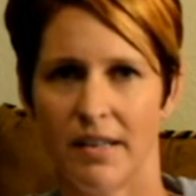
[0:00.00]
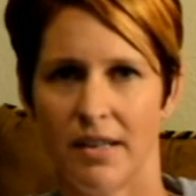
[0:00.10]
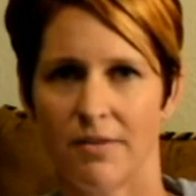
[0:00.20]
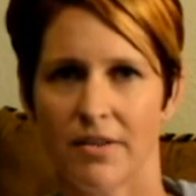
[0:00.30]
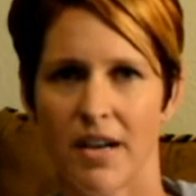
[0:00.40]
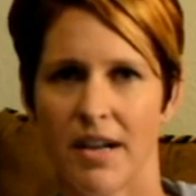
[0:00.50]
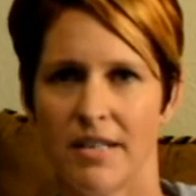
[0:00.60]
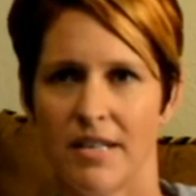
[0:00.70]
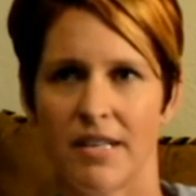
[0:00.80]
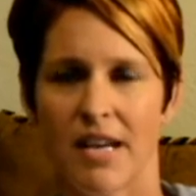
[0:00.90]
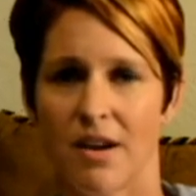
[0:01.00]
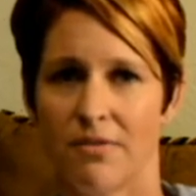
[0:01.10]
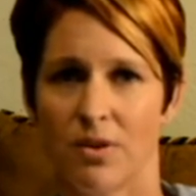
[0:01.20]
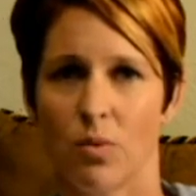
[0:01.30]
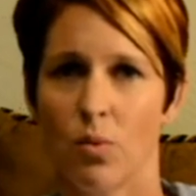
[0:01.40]
if God didn't have
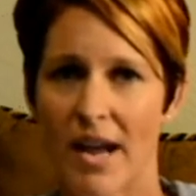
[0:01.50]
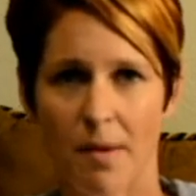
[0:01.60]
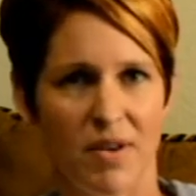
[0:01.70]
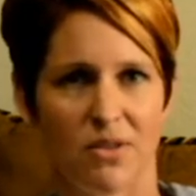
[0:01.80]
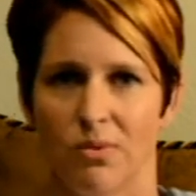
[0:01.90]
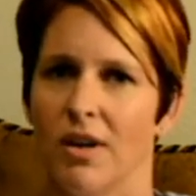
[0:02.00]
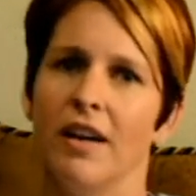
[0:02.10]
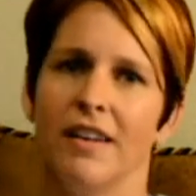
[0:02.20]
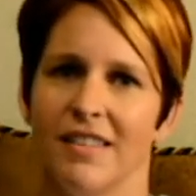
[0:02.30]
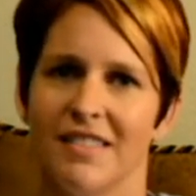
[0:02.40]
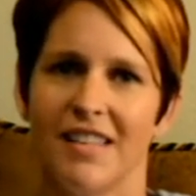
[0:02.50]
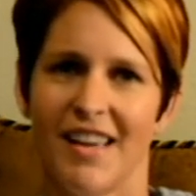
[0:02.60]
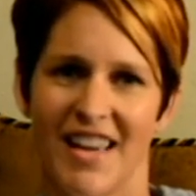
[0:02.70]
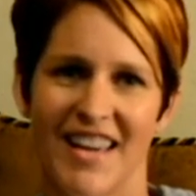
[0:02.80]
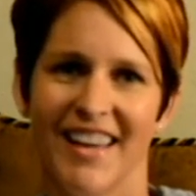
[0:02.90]
to wham us one and say,
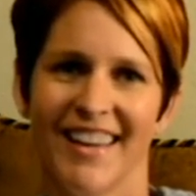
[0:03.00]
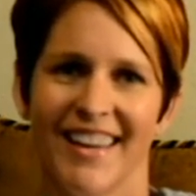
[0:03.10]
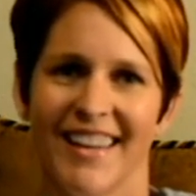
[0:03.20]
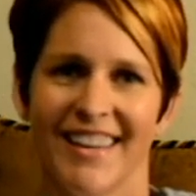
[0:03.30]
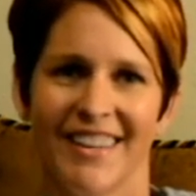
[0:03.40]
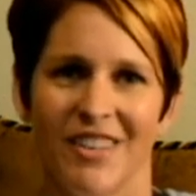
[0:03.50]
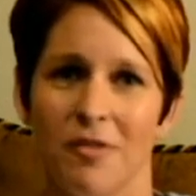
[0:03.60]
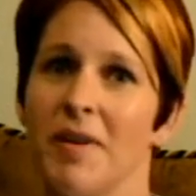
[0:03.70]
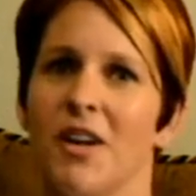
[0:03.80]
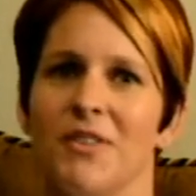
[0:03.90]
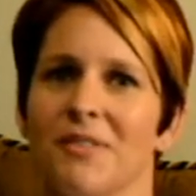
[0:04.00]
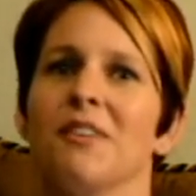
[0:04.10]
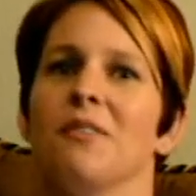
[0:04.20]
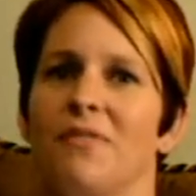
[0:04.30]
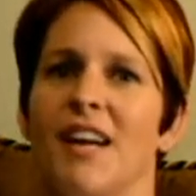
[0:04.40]
hey, your marriage is
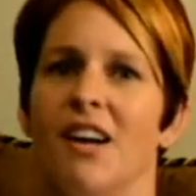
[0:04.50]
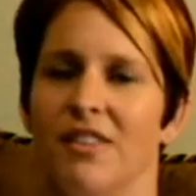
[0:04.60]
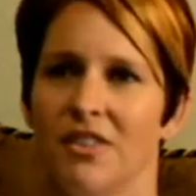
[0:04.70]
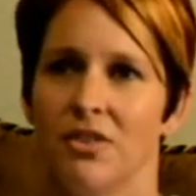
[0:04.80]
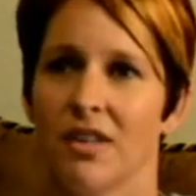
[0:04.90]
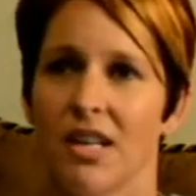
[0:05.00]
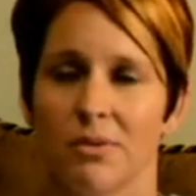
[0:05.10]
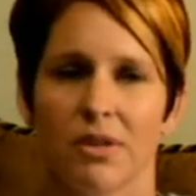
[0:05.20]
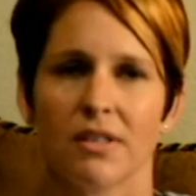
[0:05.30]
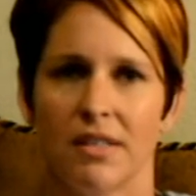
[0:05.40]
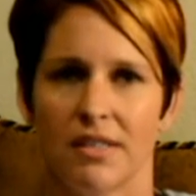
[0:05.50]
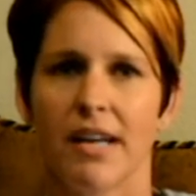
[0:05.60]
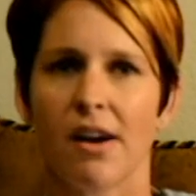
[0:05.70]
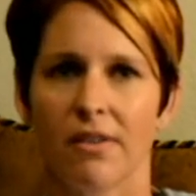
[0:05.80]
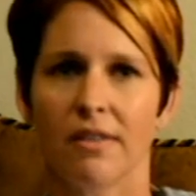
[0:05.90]
going to fail unless you guys work this
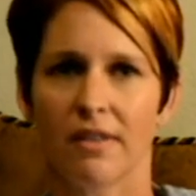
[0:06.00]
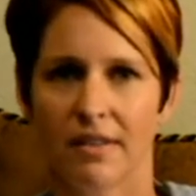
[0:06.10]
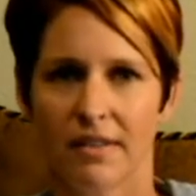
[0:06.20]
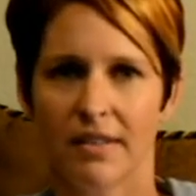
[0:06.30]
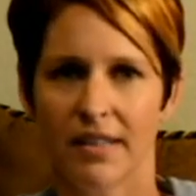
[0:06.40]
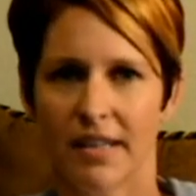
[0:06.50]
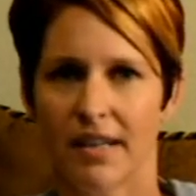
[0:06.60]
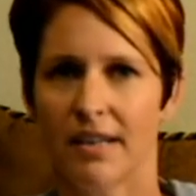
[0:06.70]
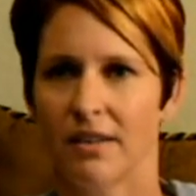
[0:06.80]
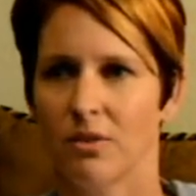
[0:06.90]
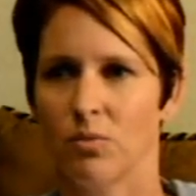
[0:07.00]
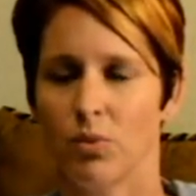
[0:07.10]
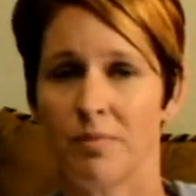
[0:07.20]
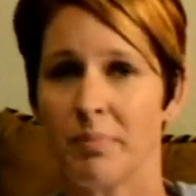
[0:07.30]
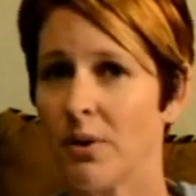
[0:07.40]
out. And
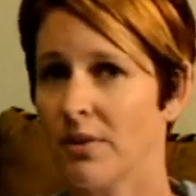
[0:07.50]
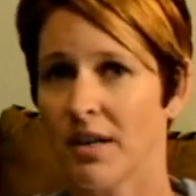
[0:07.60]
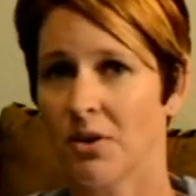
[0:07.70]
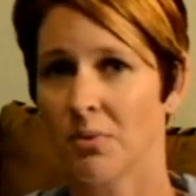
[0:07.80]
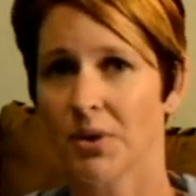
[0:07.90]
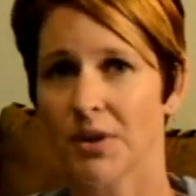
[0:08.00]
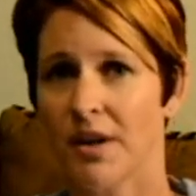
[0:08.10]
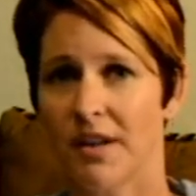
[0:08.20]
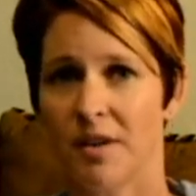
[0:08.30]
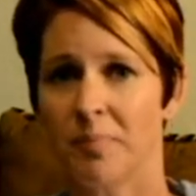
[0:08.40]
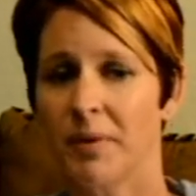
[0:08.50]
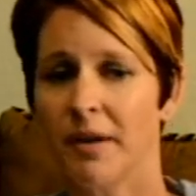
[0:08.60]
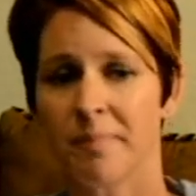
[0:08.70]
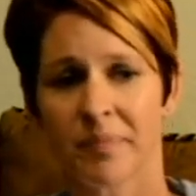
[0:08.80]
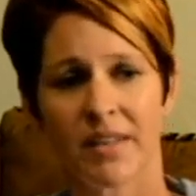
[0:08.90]
we both had to work on it,
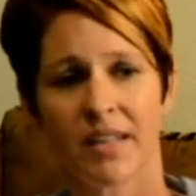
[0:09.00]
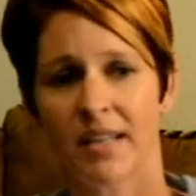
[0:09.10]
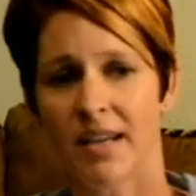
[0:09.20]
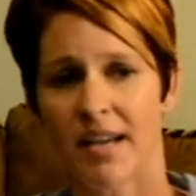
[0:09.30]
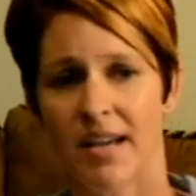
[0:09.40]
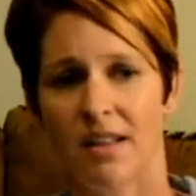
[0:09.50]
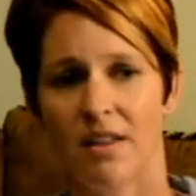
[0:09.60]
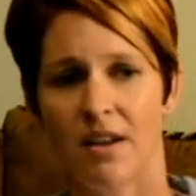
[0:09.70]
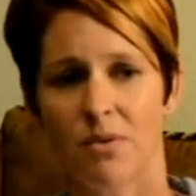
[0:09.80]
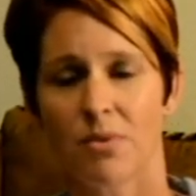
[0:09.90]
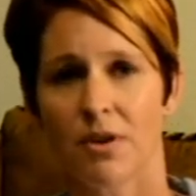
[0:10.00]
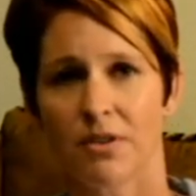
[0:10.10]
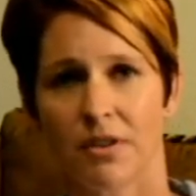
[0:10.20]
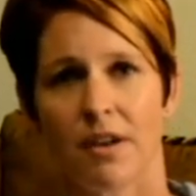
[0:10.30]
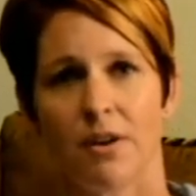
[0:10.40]
but I had a lot of work
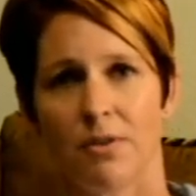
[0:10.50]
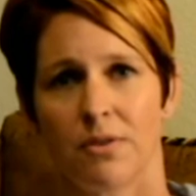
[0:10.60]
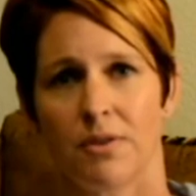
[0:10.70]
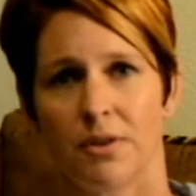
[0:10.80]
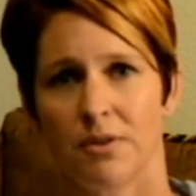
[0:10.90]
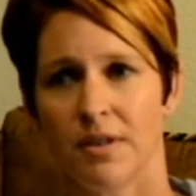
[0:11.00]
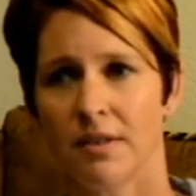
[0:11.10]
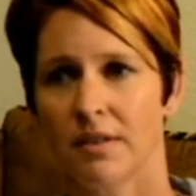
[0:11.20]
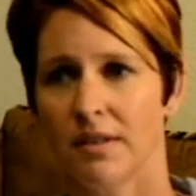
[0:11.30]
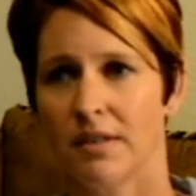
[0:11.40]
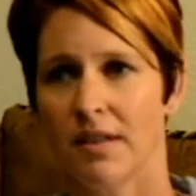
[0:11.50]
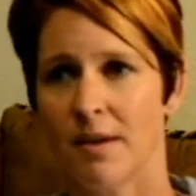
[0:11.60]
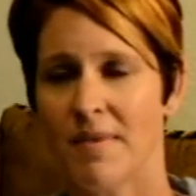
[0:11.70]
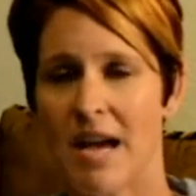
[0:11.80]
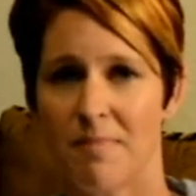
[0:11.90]
to go through, and
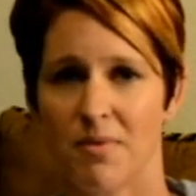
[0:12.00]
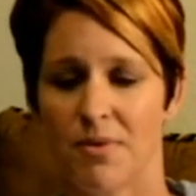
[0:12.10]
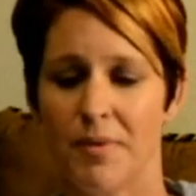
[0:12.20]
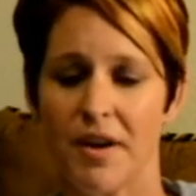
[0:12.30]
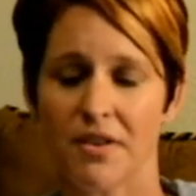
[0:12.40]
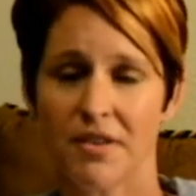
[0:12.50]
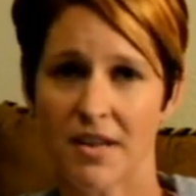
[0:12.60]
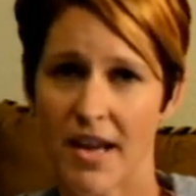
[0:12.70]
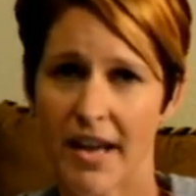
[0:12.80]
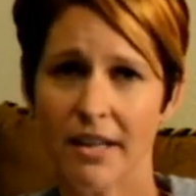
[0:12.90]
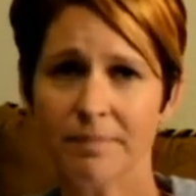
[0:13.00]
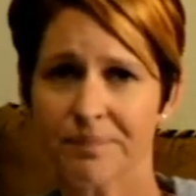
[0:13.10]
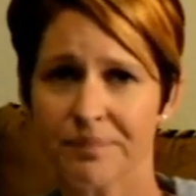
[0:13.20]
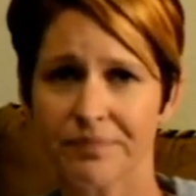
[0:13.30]
I'm happy where we are today.